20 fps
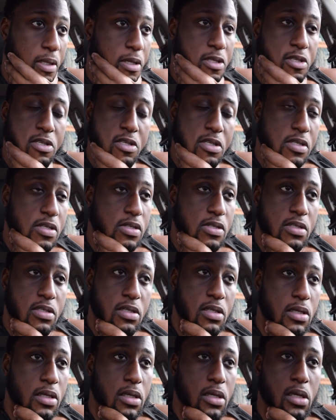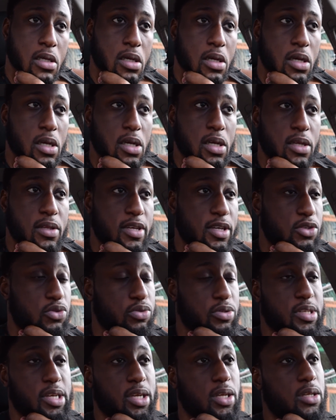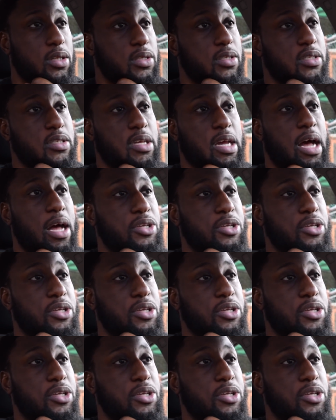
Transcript: This is this is ridiculous.